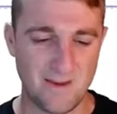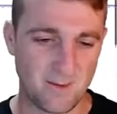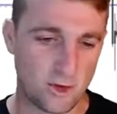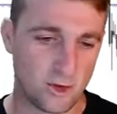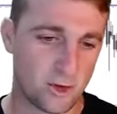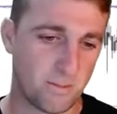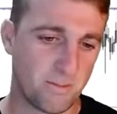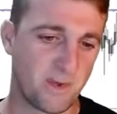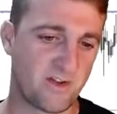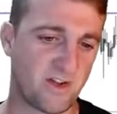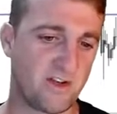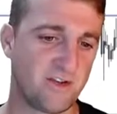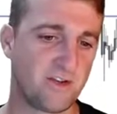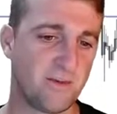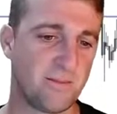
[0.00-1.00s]
could
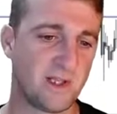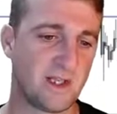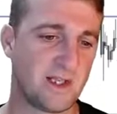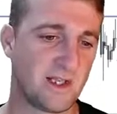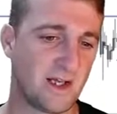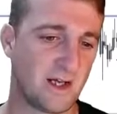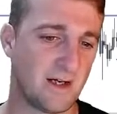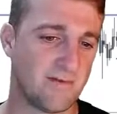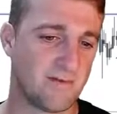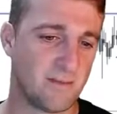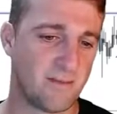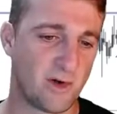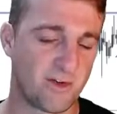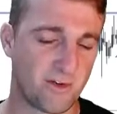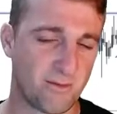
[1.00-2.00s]
potentially be at the
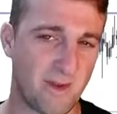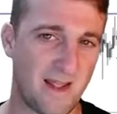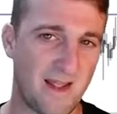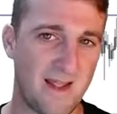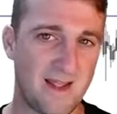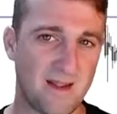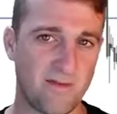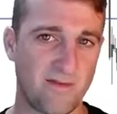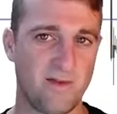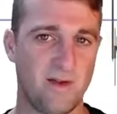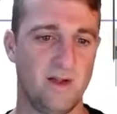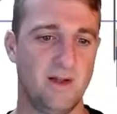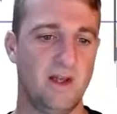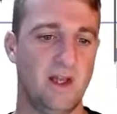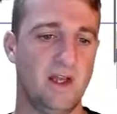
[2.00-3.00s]
bottom if
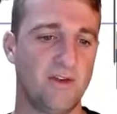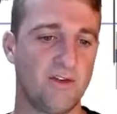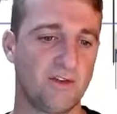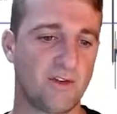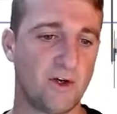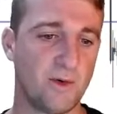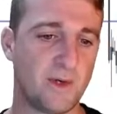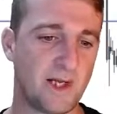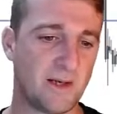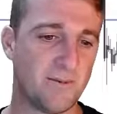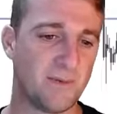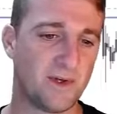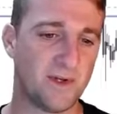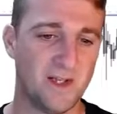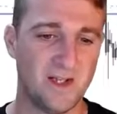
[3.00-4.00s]
it does go down,
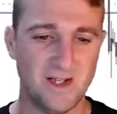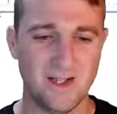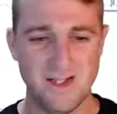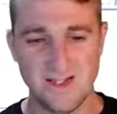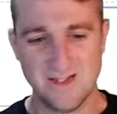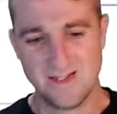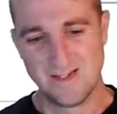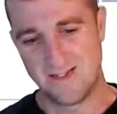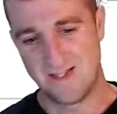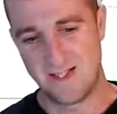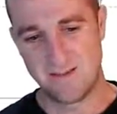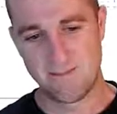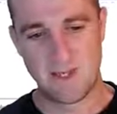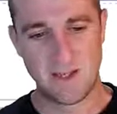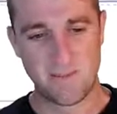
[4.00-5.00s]
but
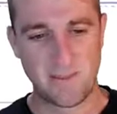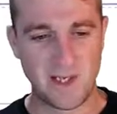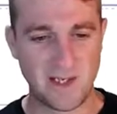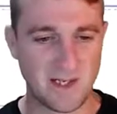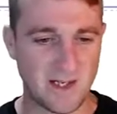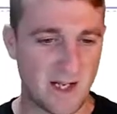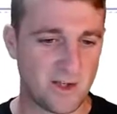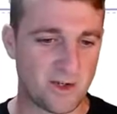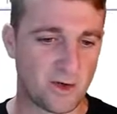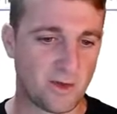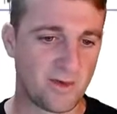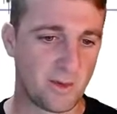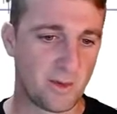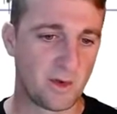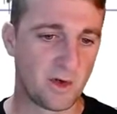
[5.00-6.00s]
in my opinion, I don't
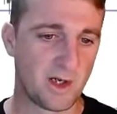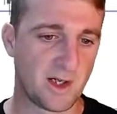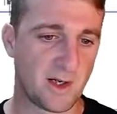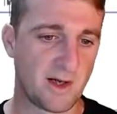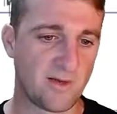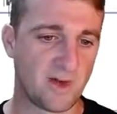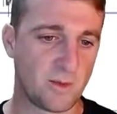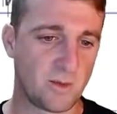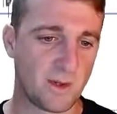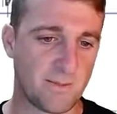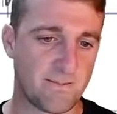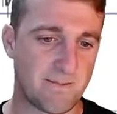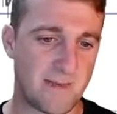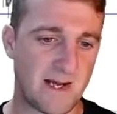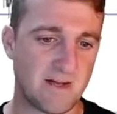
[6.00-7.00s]
think we'll go down. I think we
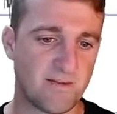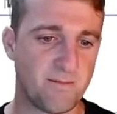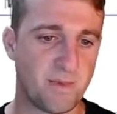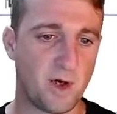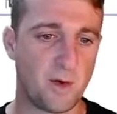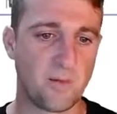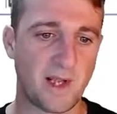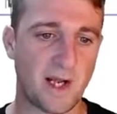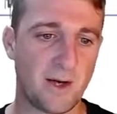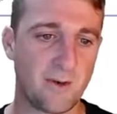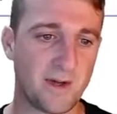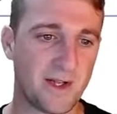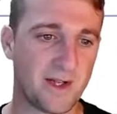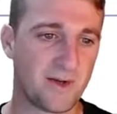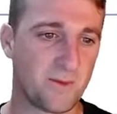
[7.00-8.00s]
might have bottomed
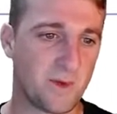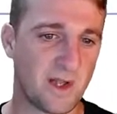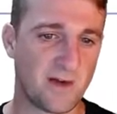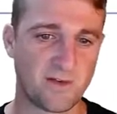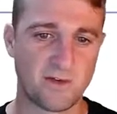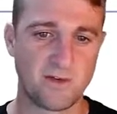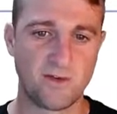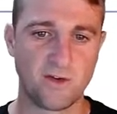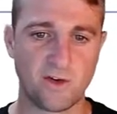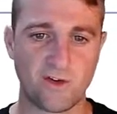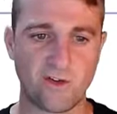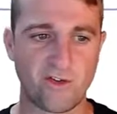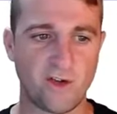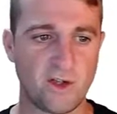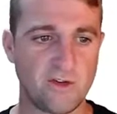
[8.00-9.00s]
out here. We have done a
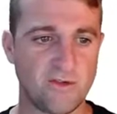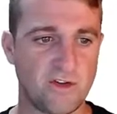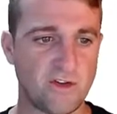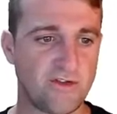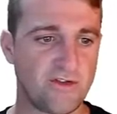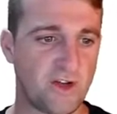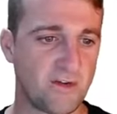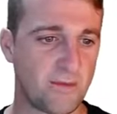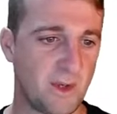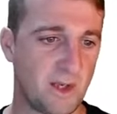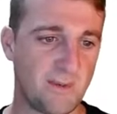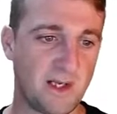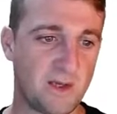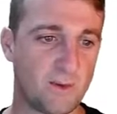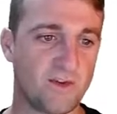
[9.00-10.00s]
solid retracement. I
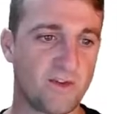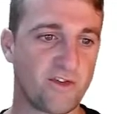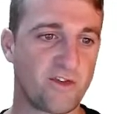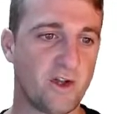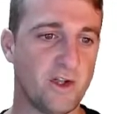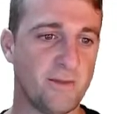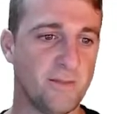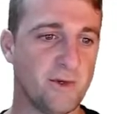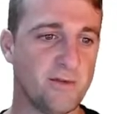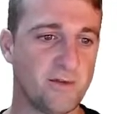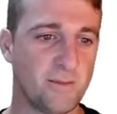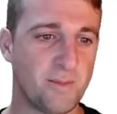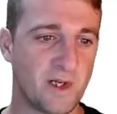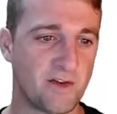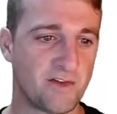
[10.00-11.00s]
mean, it was a solid move
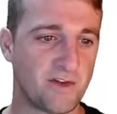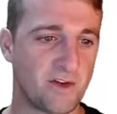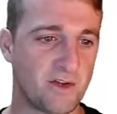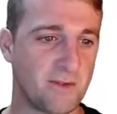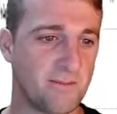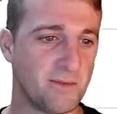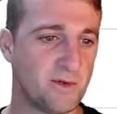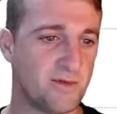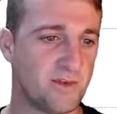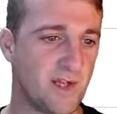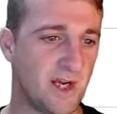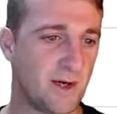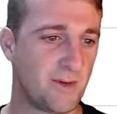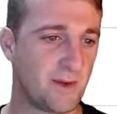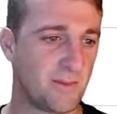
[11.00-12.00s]
up and a solid move
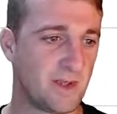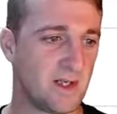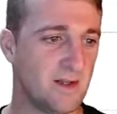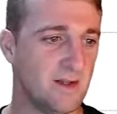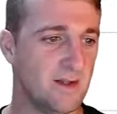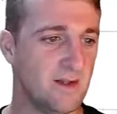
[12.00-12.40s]
down. I mean,